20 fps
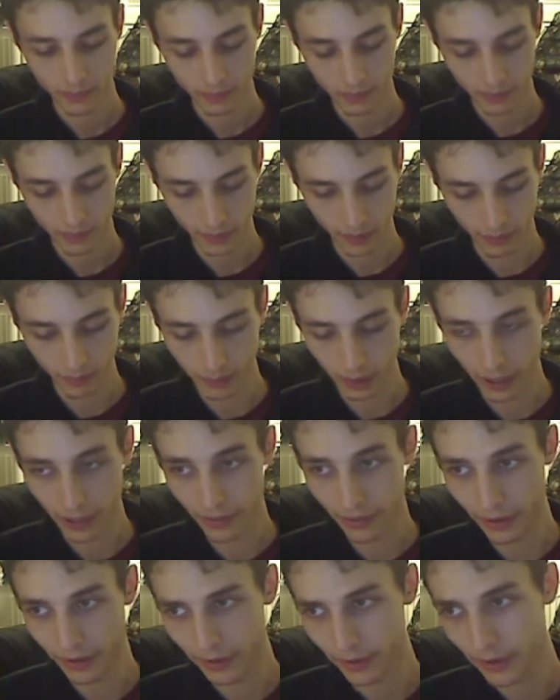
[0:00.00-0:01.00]
I'm glad
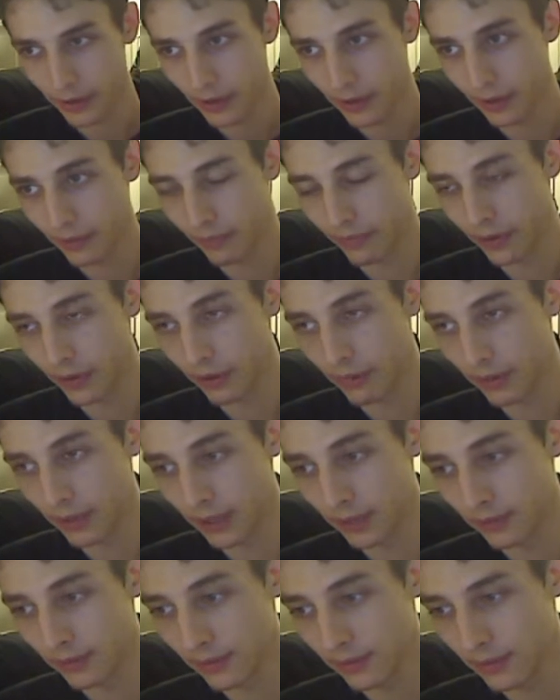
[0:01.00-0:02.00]
that the
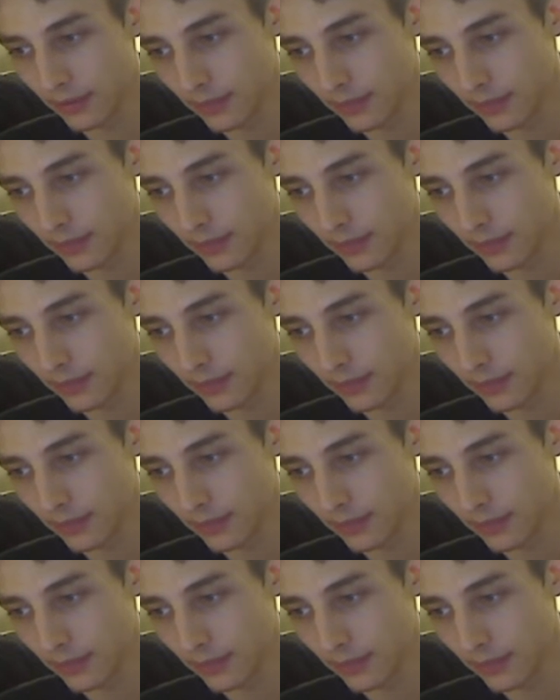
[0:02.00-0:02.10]
figurines